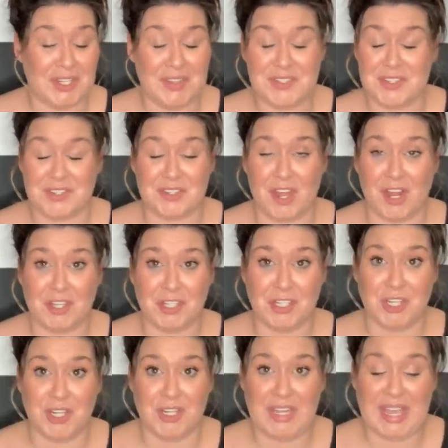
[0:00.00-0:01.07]
This is not
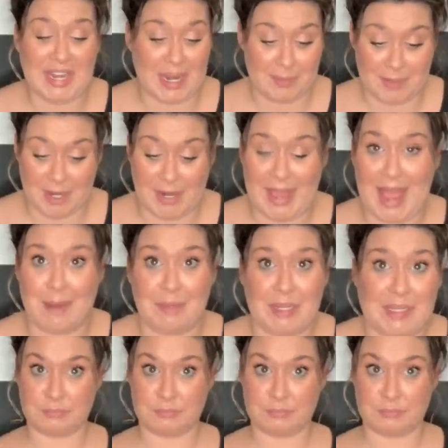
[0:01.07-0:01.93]
good and I'm not happy.